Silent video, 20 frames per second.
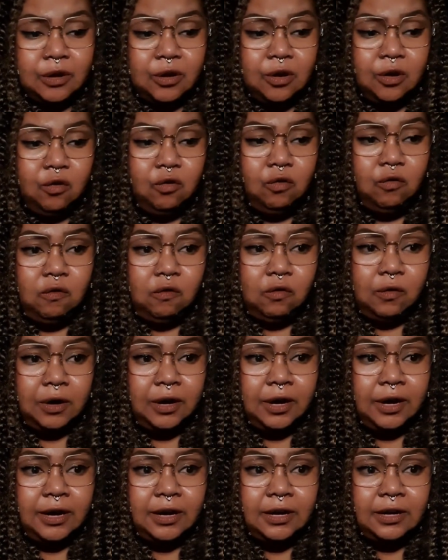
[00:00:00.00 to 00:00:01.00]

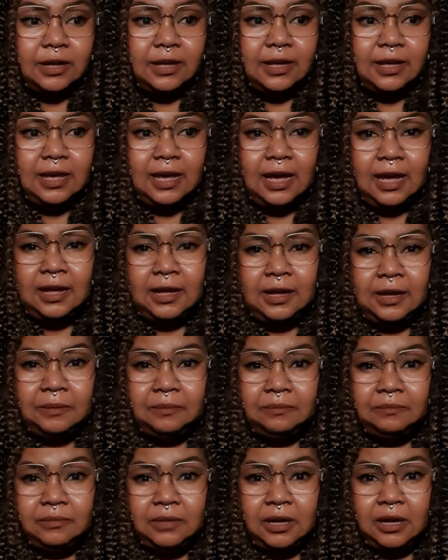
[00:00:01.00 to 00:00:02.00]
or
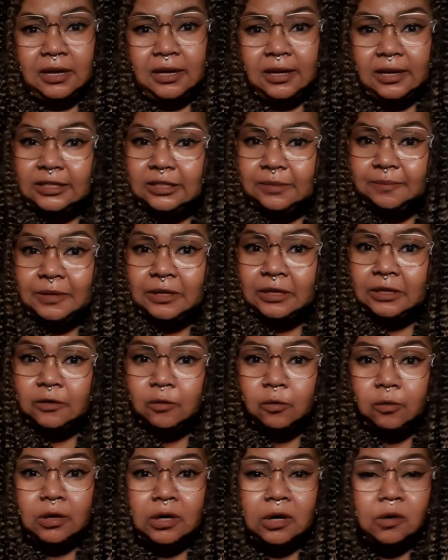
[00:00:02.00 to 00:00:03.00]
a husband
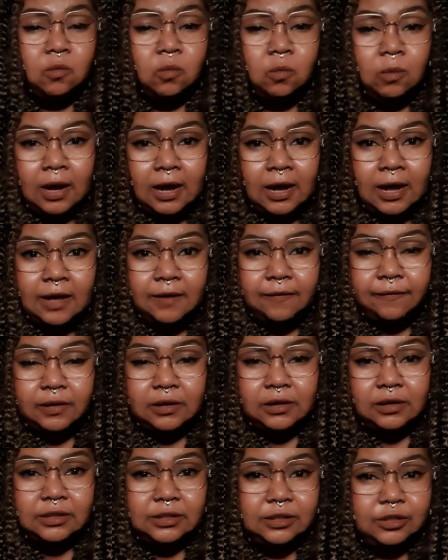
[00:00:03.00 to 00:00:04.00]
or a wife,
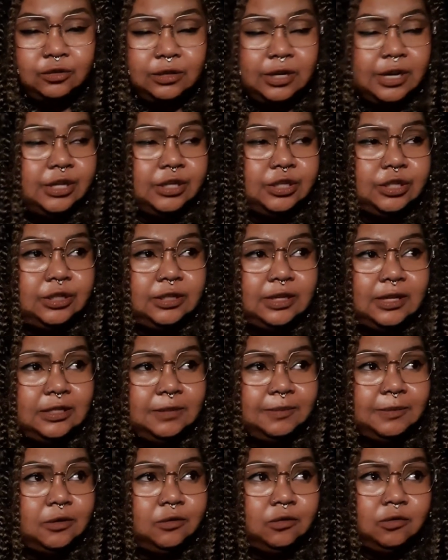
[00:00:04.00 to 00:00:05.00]
an estranged
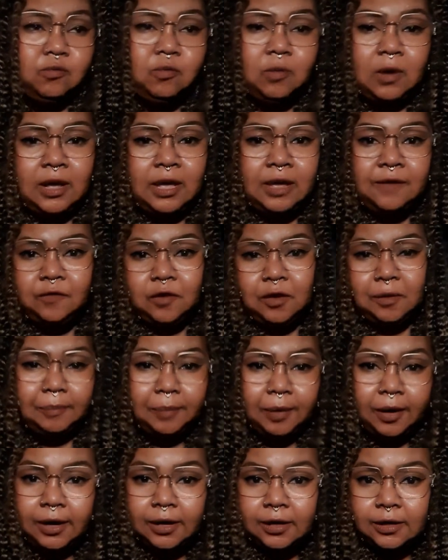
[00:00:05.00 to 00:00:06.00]
husband or wife or
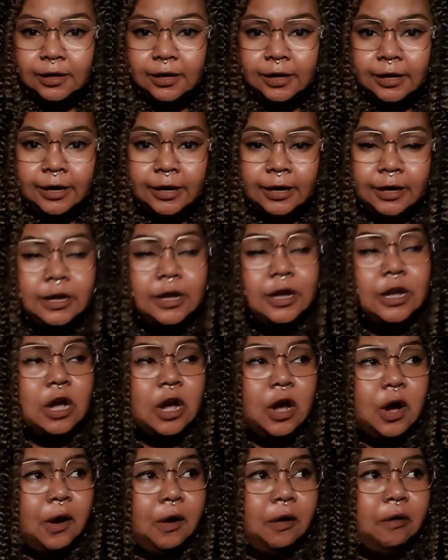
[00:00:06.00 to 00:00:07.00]
partner,
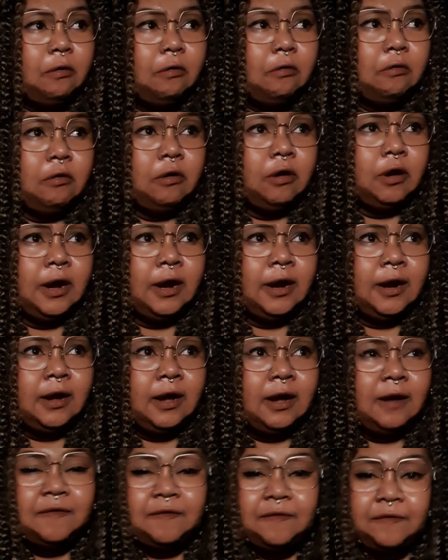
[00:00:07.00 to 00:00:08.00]
or
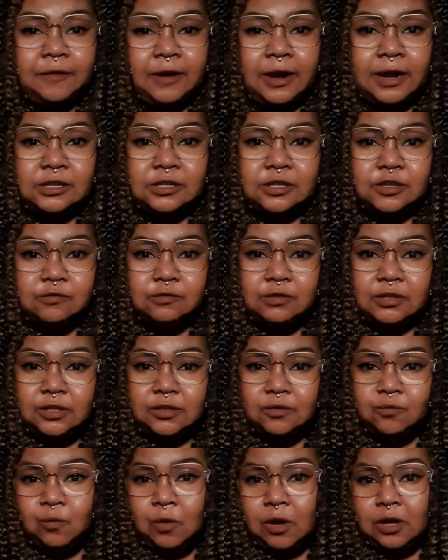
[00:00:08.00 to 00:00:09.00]
a friend who
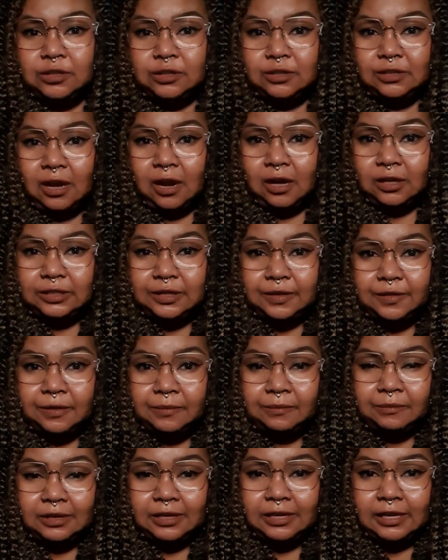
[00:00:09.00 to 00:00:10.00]
doesn't want to talk to
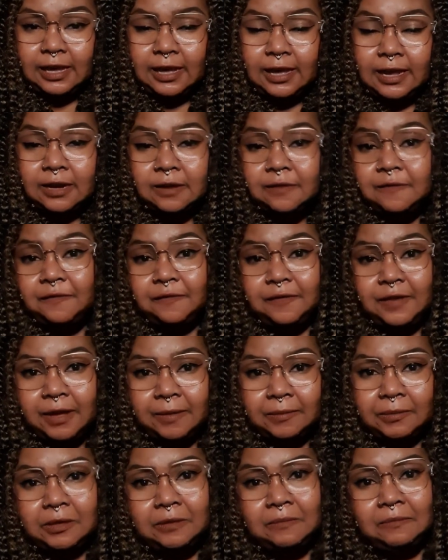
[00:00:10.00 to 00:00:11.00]
them again,
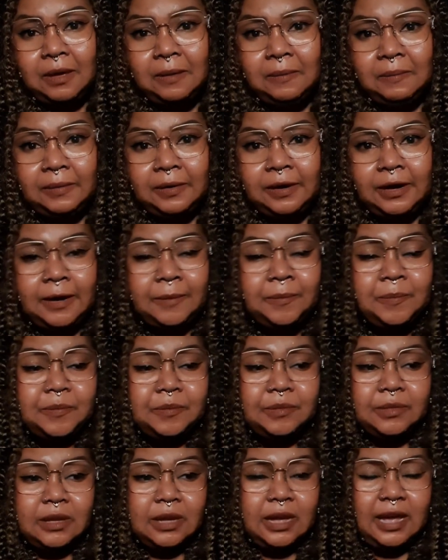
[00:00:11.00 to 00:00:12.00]
family member,
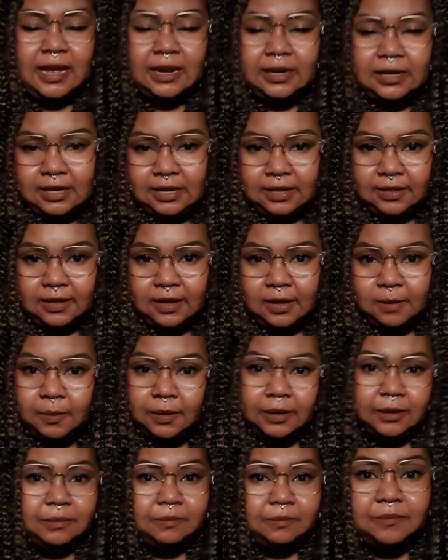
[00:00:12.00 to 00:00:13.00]
anything.
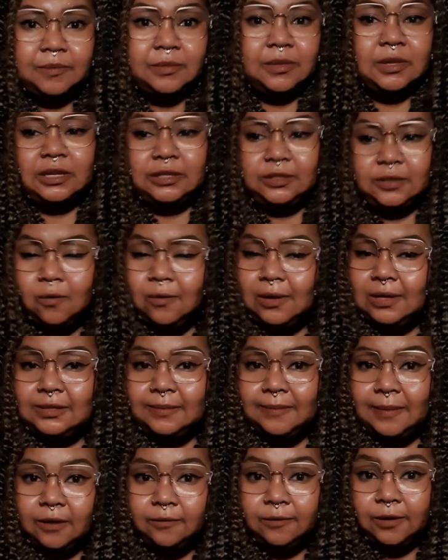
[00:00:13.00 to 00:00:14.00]
But it's always
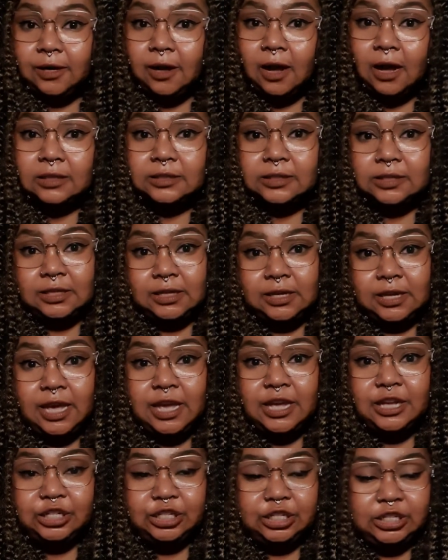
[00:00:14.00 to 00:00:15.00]
about
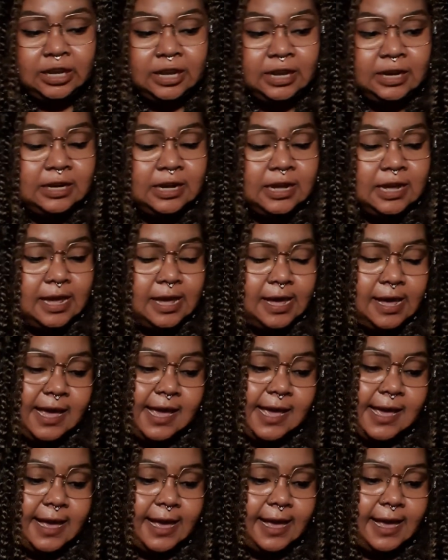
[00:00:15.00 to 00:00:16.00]
reconciliation.
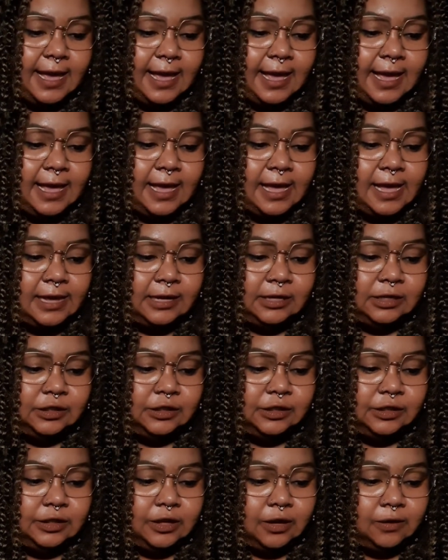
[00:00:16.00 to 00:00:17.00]
And
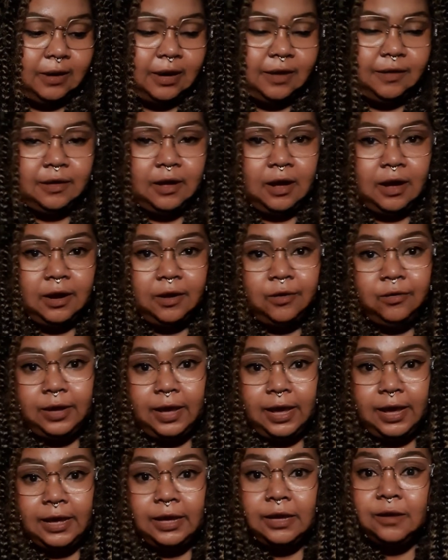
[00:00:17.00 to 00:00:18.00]
so I thought,
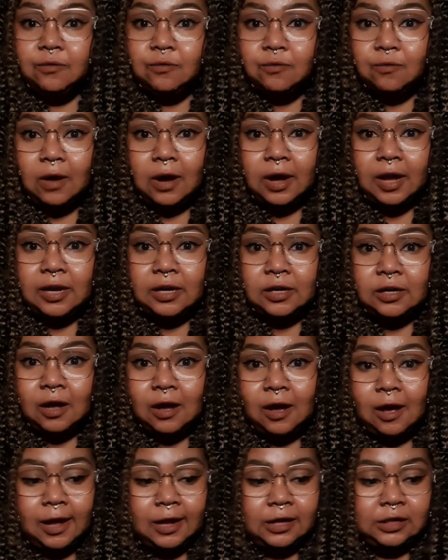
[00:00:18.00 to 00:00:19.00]
okay, why
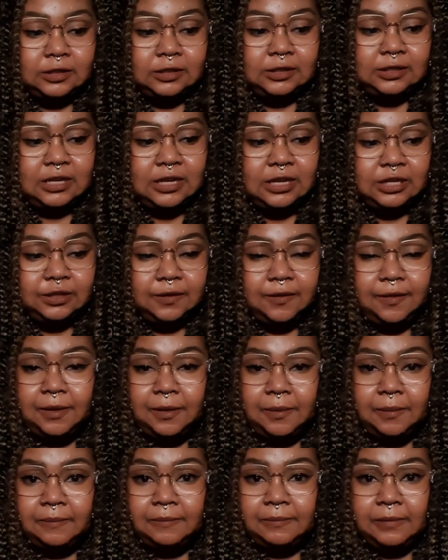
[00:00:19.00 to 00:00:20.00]
not teach
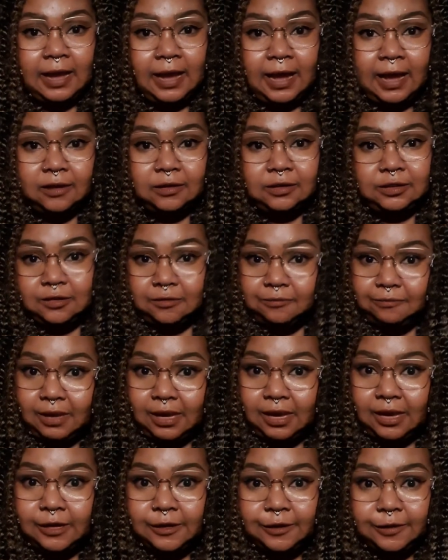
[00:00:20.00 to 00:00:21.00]
them how to
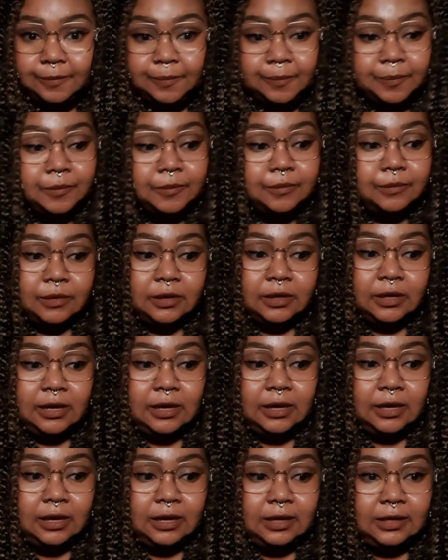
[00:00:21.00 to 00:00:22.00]
make
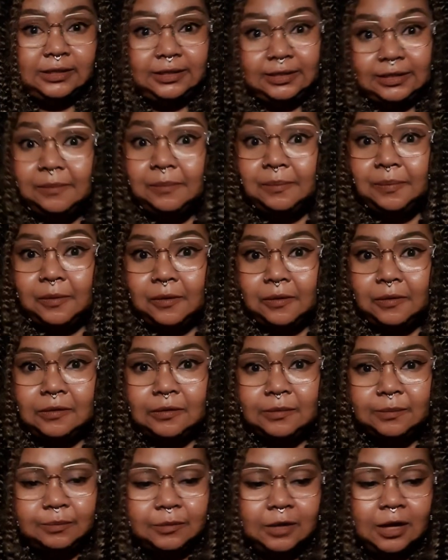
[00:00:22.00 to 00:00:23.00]
a simple
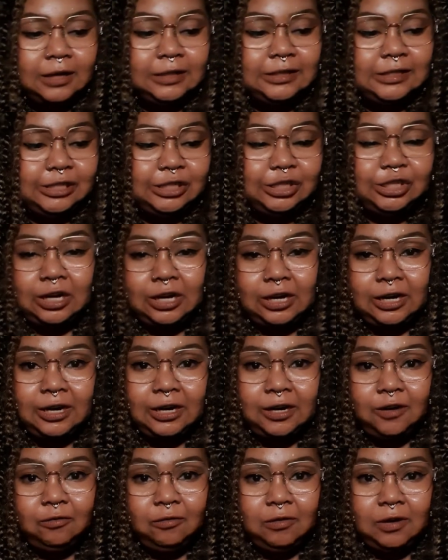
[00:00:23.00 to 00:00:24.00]
honey jar
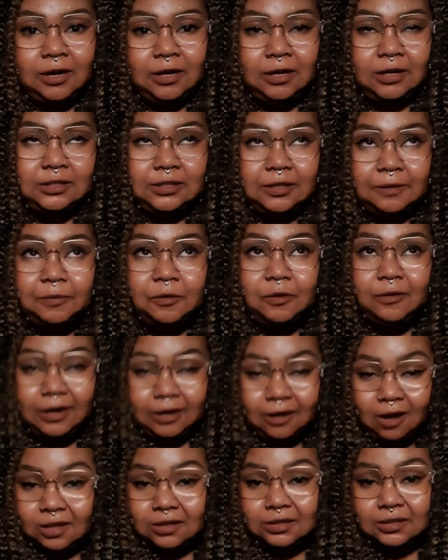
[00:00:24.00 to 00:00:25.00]
or a simple
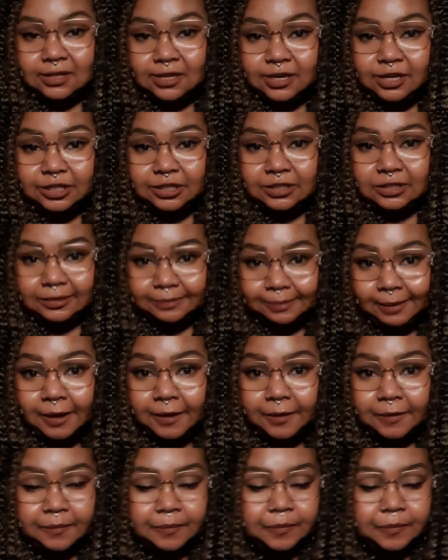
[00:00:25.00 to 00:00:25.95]
reconciliation spell?